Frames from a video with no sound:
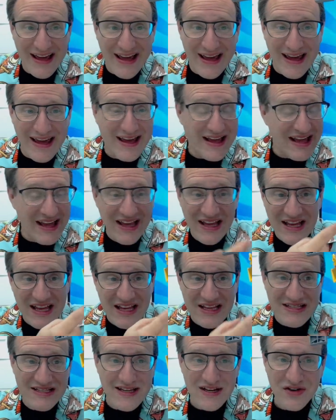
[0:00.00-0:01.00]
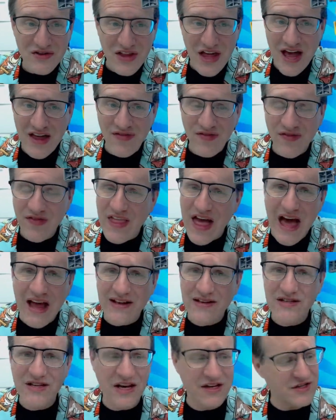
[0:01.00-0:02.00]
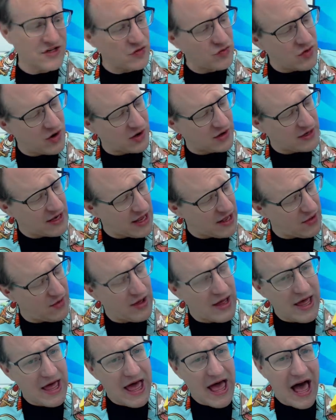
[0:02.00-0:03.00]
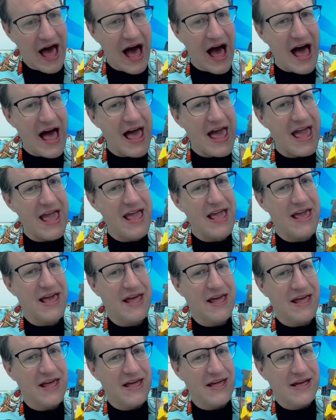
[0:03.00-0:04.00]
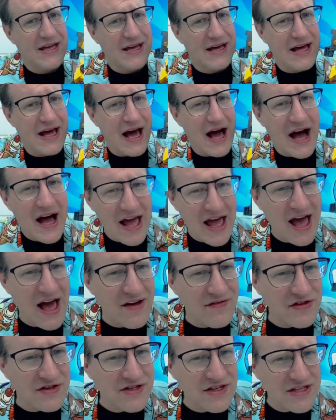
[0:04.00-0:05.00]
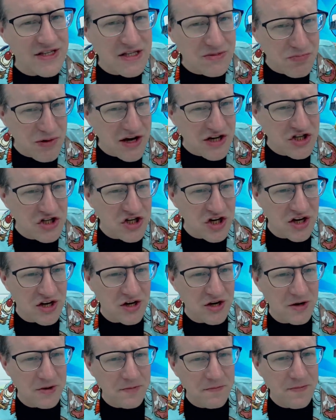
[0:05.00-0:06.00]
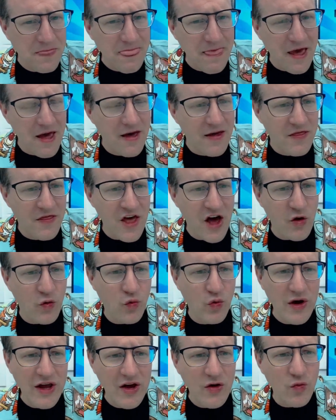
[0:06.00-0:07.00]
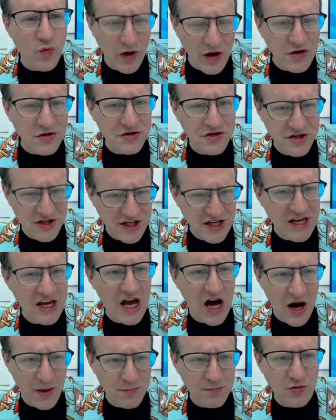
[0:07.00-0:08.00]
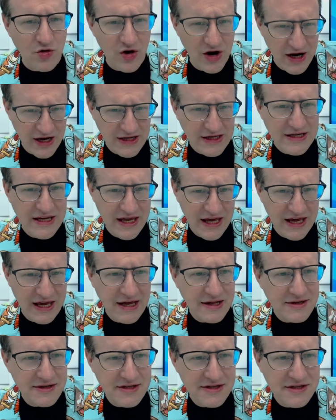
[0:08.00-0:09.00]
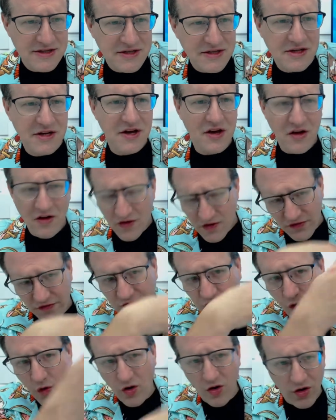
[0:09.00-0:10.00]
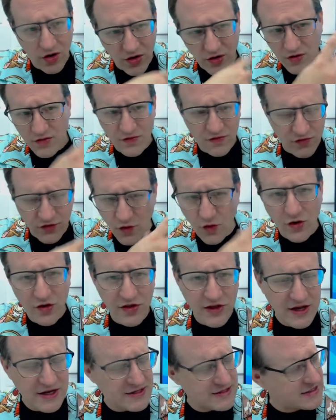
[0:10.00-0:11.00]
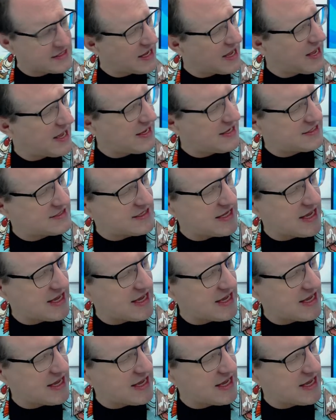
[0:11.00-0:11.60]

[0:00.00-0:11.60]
It, it, it, so that, that doesn't work. Now, I, I have a suspicion that we will see upgrade kits for for these guys,